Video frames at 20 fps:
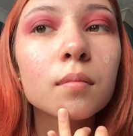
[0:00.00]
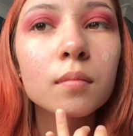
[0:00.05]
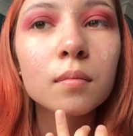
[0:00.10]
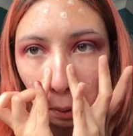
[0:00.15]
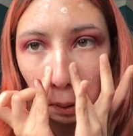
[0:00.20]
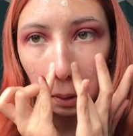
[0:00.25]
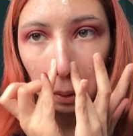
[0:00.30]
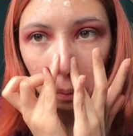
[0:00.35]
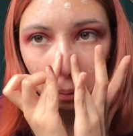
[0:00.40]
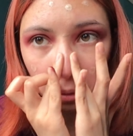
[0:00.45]

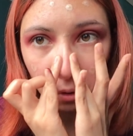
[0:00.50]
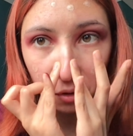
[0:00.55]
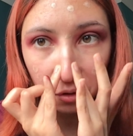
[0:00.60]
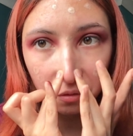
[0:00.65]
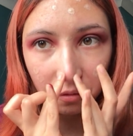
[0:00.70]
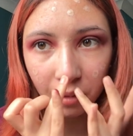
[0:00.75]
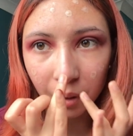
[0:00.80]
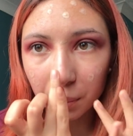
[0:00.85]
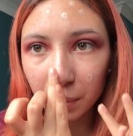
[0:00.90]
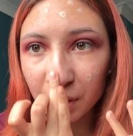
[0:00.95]
And I'm just going
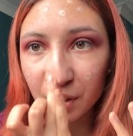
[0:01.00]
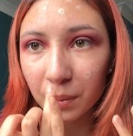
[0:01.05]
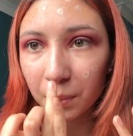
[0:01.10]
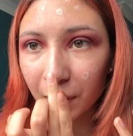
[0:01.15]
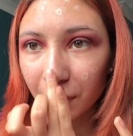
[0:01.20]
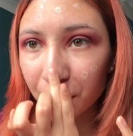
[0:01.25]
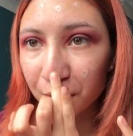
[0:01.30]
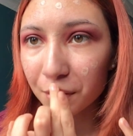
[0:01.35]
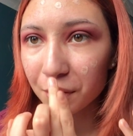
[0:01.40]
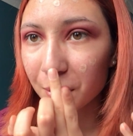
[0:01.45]
to rub it into my
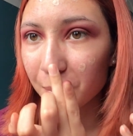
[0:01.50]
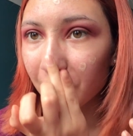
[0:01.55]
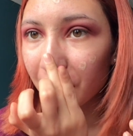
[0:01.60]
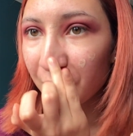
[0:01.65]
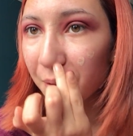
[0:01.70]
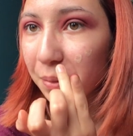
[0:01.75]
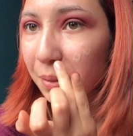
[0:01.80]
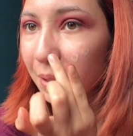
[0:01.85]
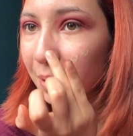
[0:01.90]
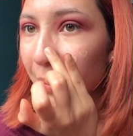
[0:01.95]
nose because my
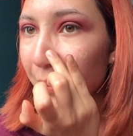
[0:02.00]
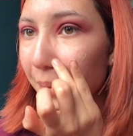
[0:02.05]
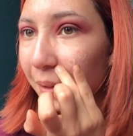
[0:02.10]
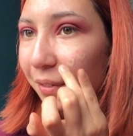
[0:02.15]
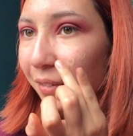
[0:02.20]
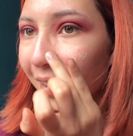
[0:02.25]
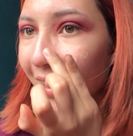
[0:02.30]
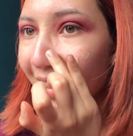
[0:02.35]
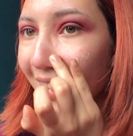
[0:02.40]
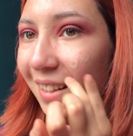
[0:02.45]
nose is a bit
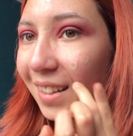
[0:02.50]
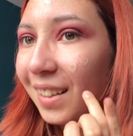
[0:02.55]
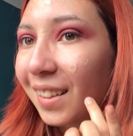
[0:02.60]
red.